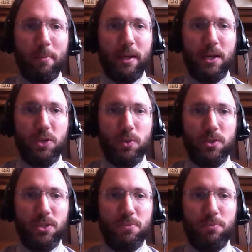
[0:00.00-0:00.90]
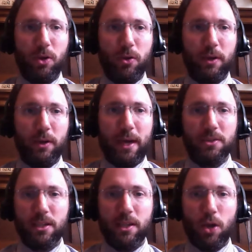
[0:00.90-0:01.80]
Kantrowitz's book on
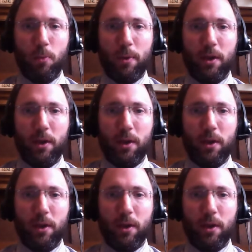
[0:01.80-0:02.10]
counting the Omer.